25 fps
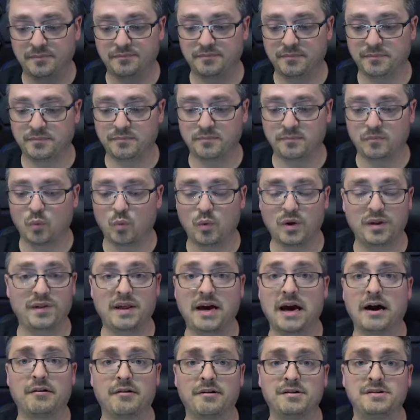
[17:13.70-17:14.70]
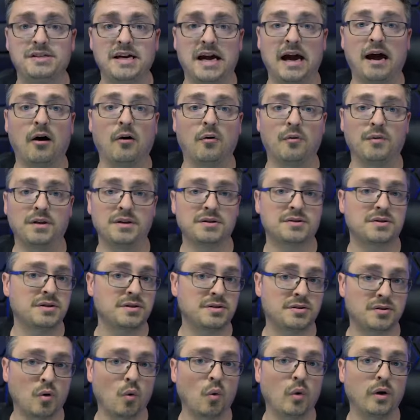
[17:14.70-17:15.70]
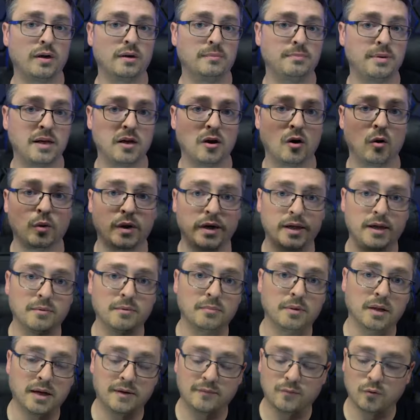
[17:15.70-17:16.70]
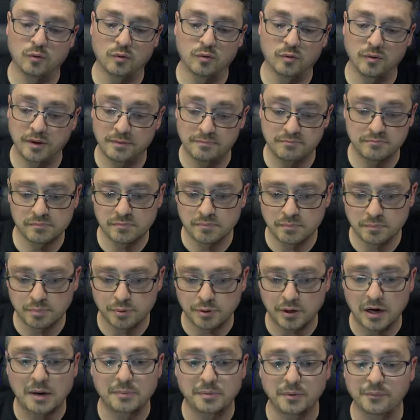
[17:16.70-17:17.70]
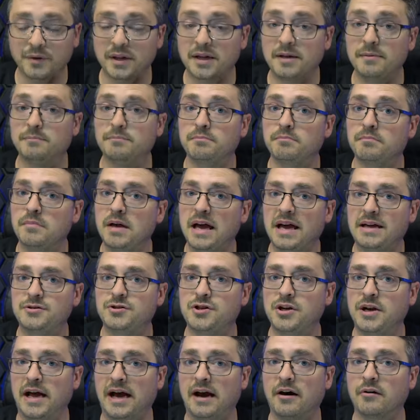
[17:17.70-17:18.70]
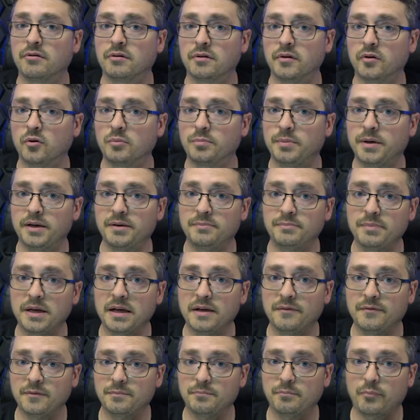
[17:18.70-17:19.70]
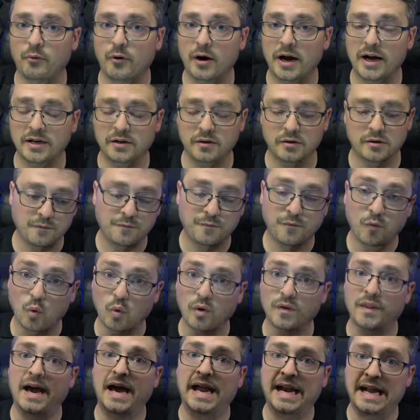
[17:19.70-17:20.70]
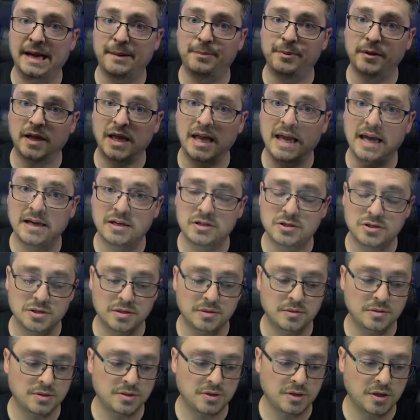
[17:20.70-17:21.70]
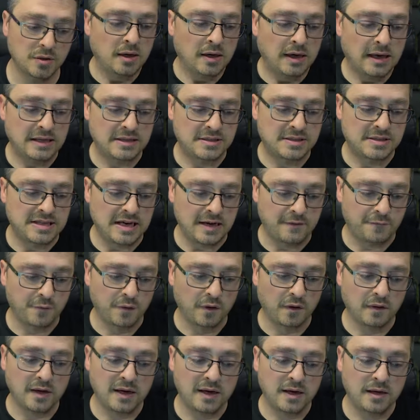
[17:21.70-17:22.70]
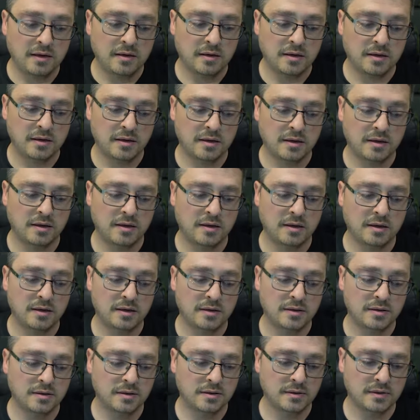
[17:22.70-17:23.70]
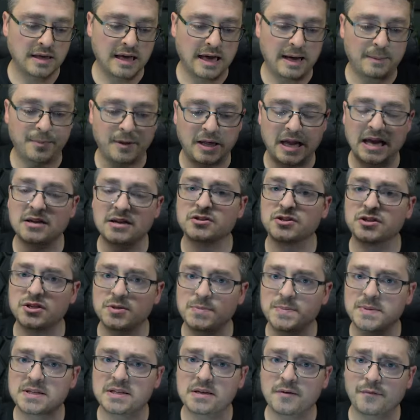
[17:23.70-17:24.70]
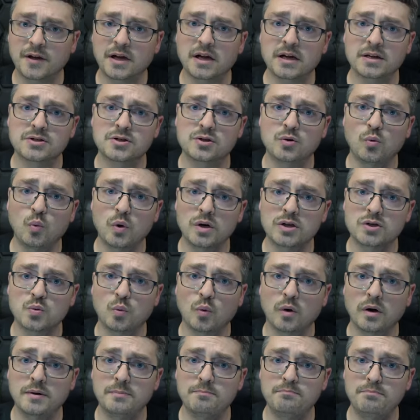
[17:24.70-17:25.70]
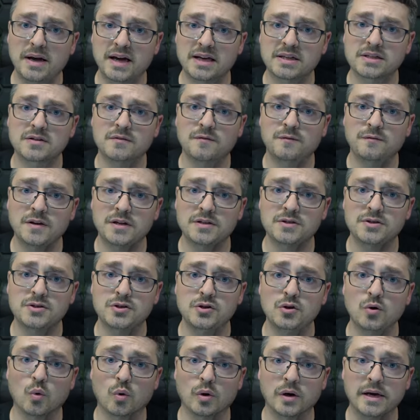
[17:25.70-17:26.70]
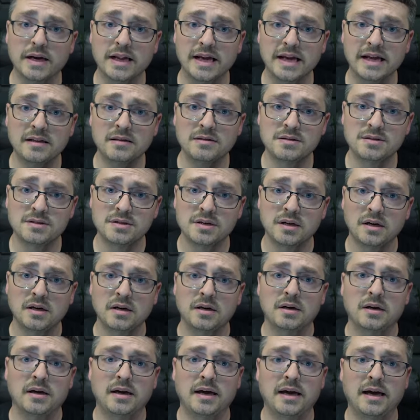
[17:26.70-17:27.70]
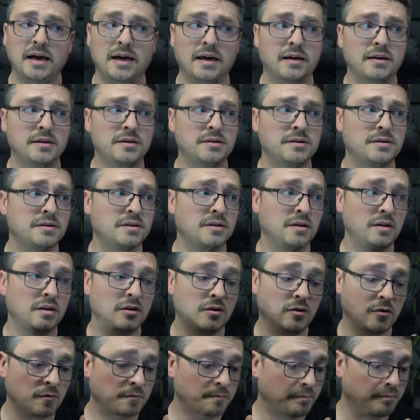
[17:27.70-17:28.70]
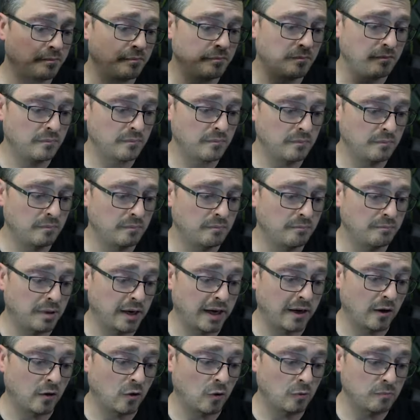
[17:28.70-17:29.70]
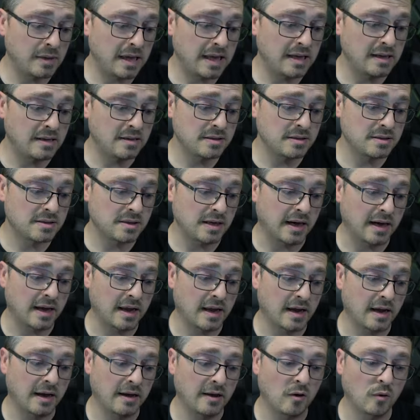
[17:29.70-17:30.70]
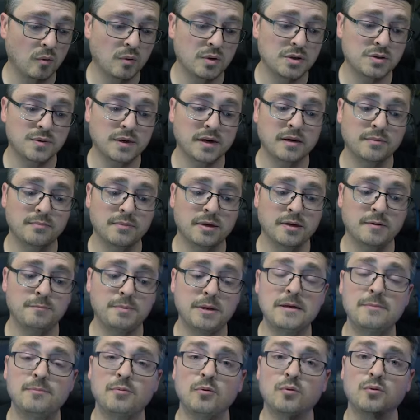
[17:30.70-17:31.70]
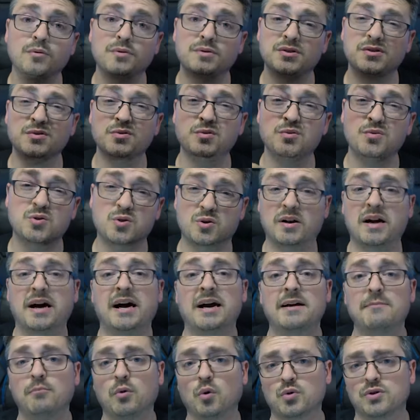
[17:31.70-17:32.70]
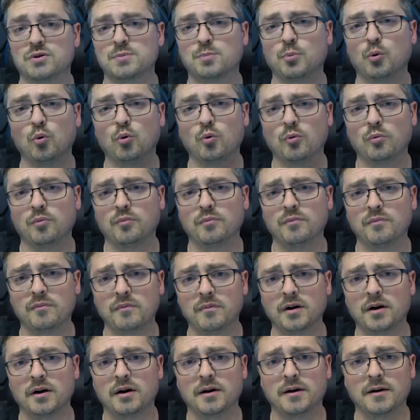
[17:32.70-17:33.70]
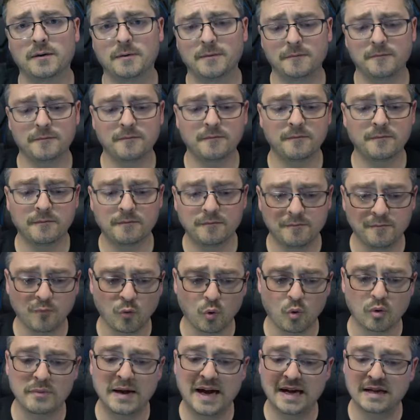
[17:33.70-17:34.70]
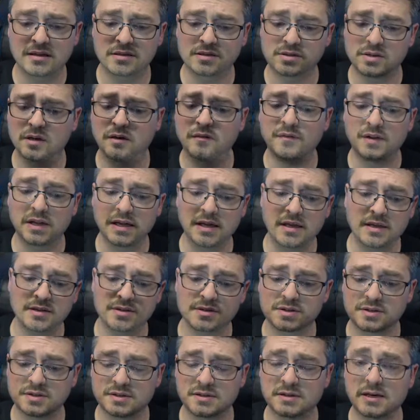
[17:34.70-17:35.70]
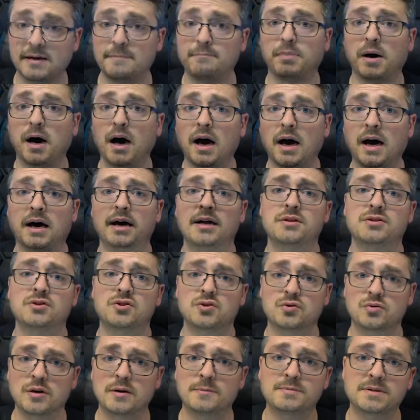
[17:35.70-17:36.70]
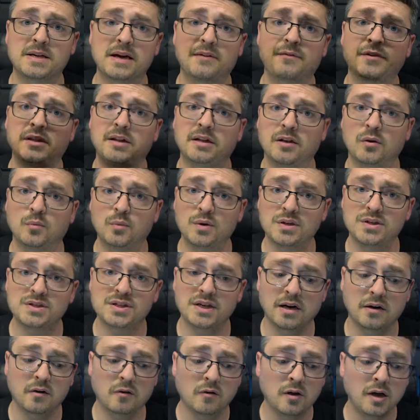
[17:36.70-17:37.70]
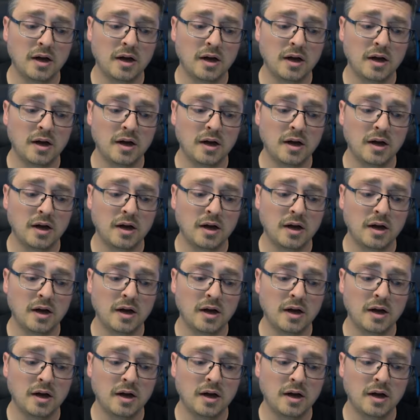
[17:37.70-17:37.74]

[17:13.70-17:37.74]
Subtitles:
without a doubt, this is going to be OEM level, probably edge it out a little bit and be even brighter for that application. So it's definitely application specific as to which one best fits your needs. And, you know, by all means, I always recommend people to try multiple formats of these type pods, strips, everything that we sell,